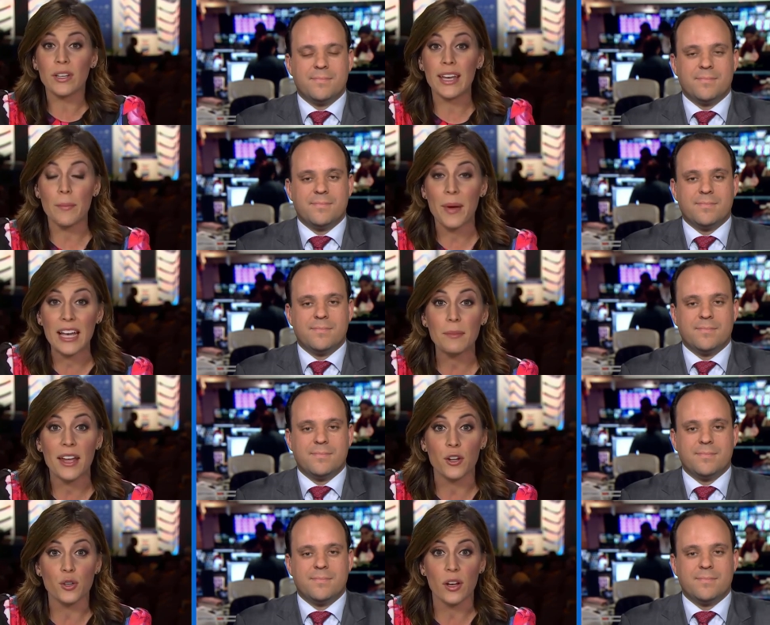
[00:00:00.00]
Speaker 1: own campaign
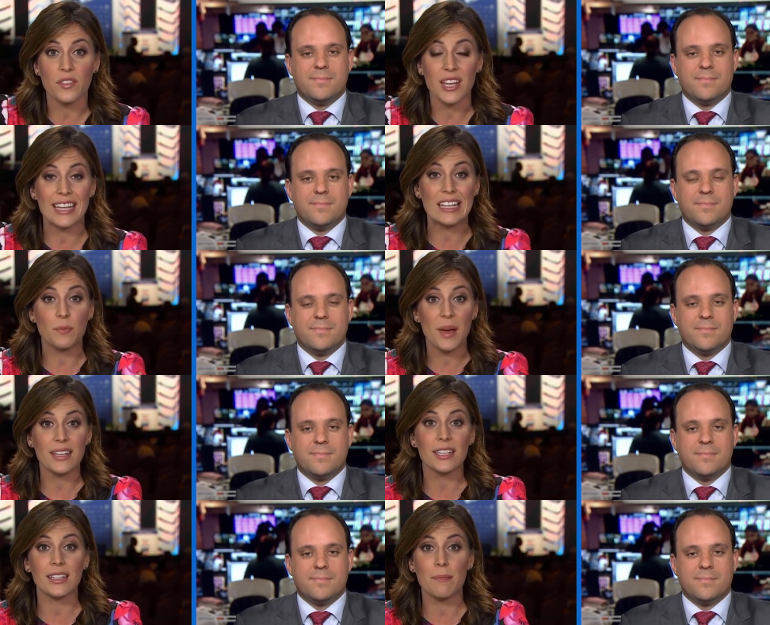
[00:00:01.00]
manager have said he's
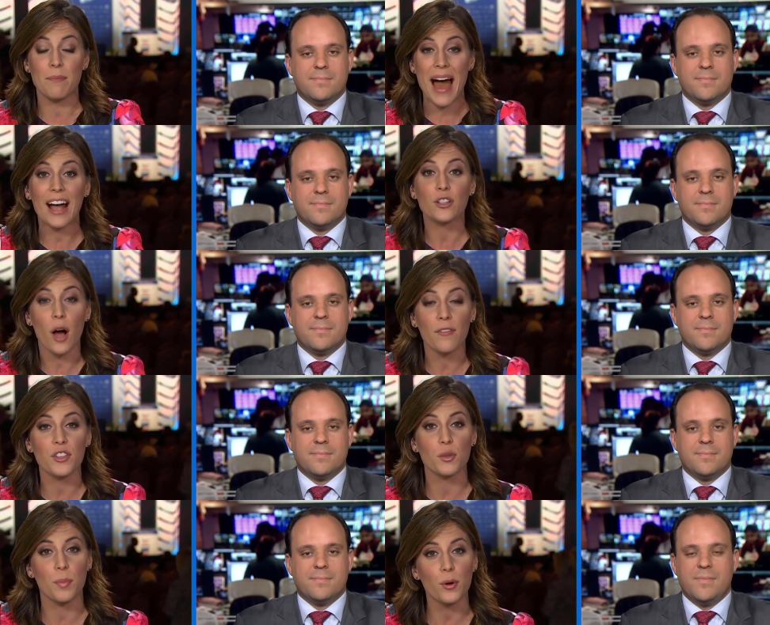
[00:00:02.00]
basically backed off
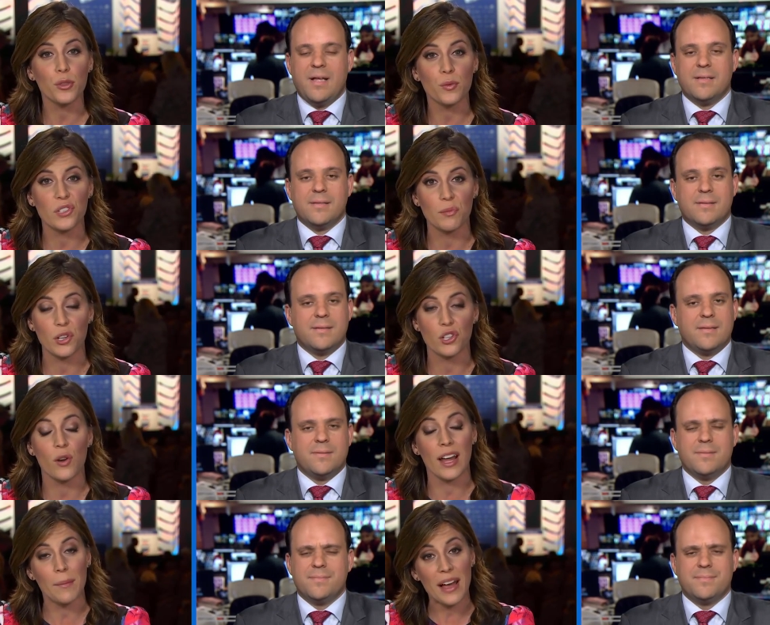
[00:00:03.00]
this birtherism
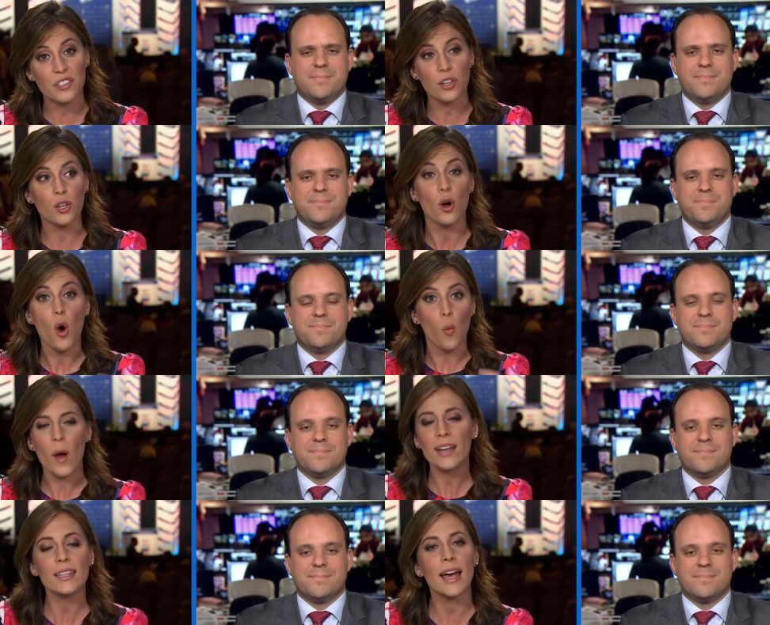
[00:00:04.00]
issue. And I'm asking you,
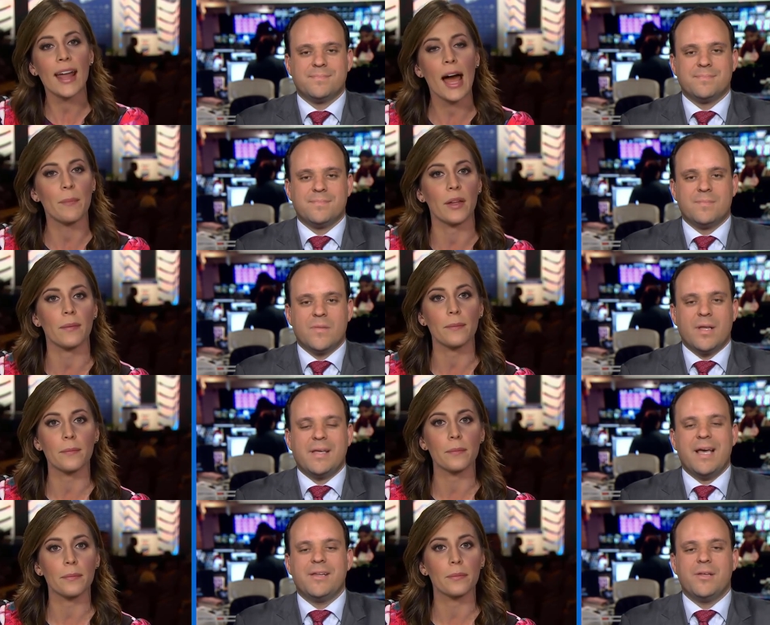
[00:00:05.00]
when did that happen?
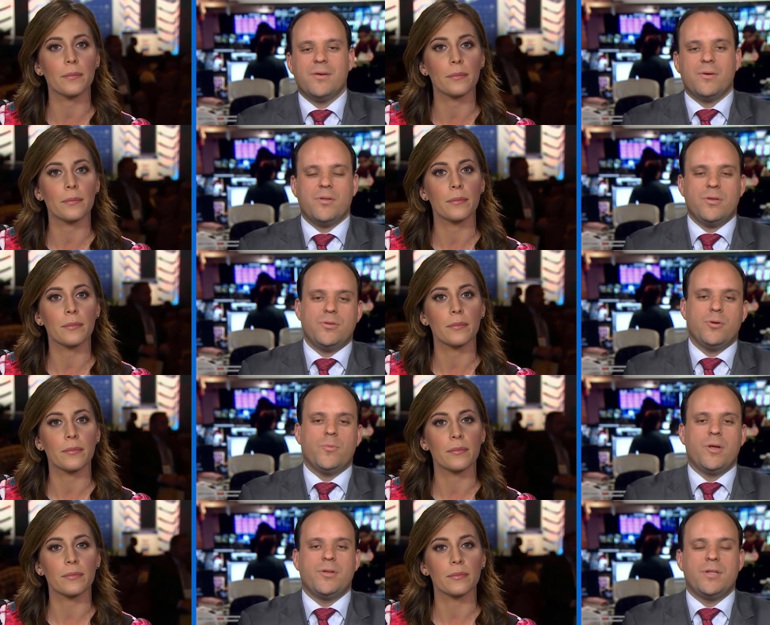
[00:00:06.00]
Speaker 2: Again, you're
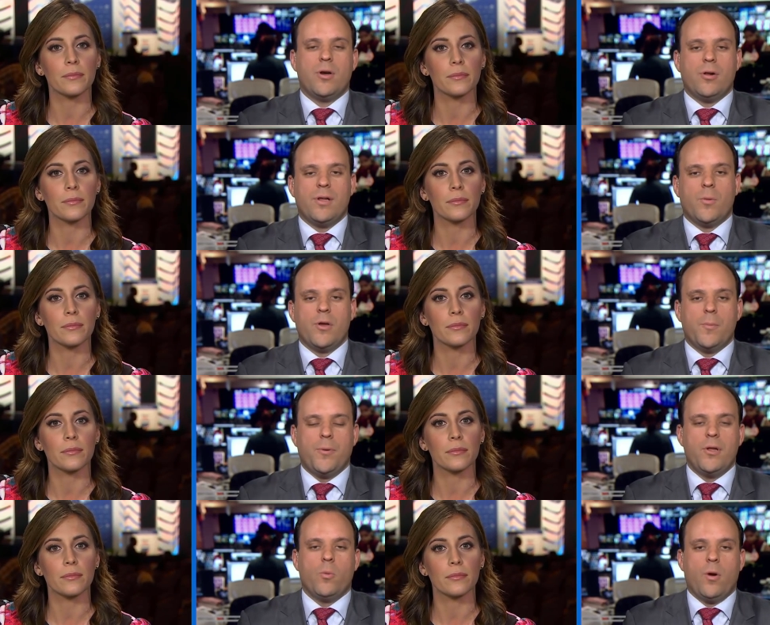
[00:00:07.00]
doing what you did earlier, where you're
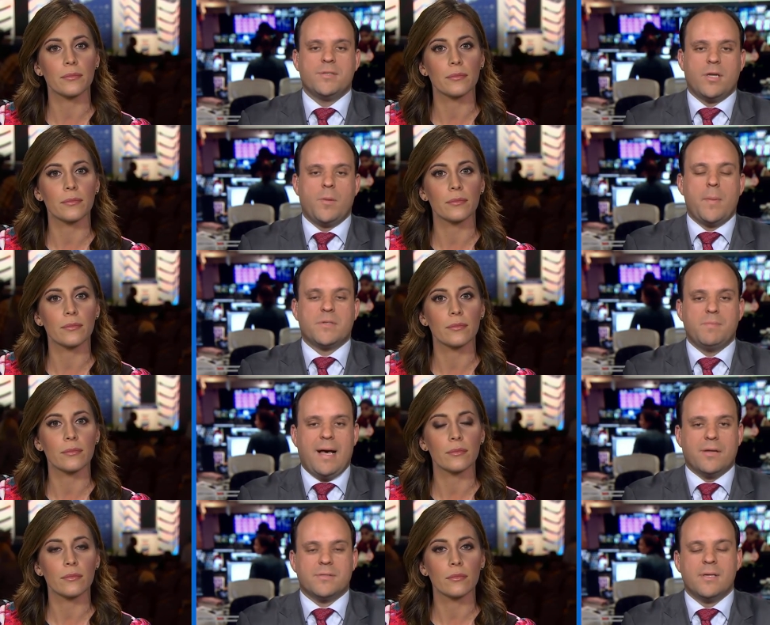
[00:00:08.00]
putting words in other people's
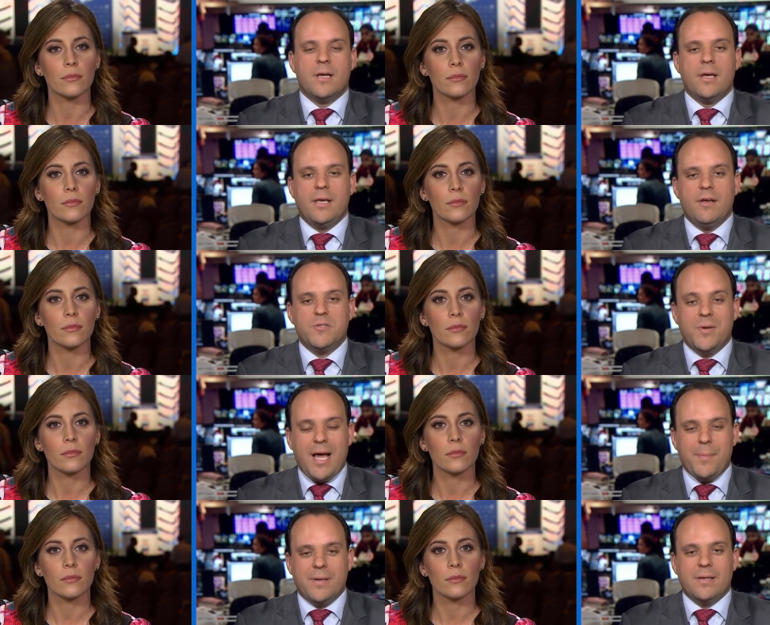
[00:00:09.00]
mouths. Here's what
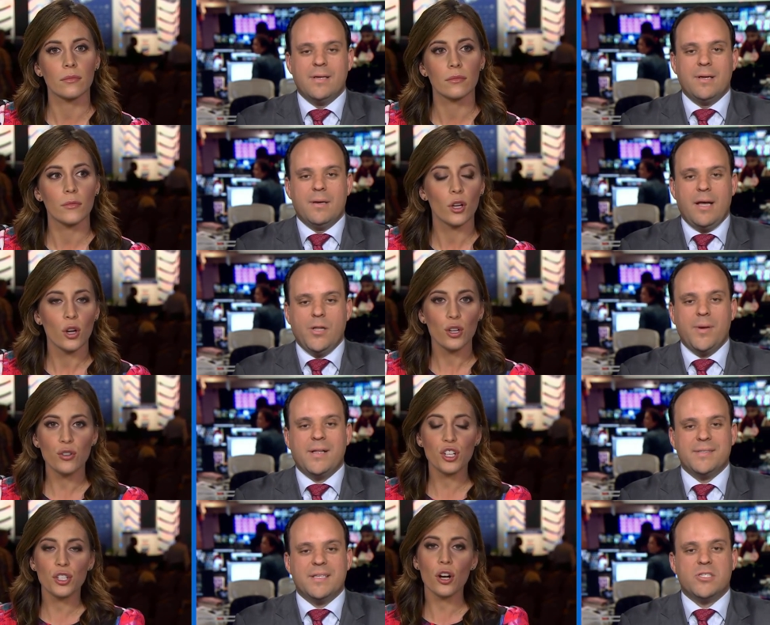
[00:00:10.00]
happened. Hillary
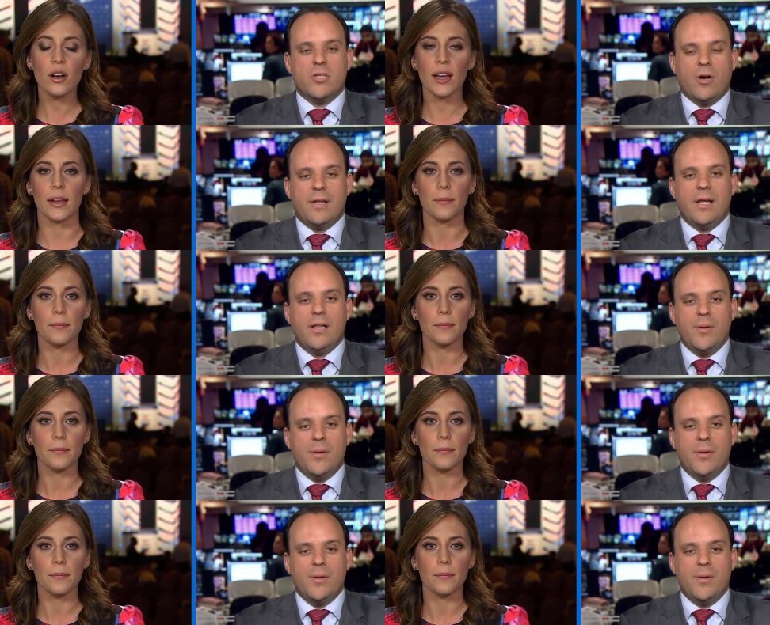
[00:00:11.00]
you Clinton started. It.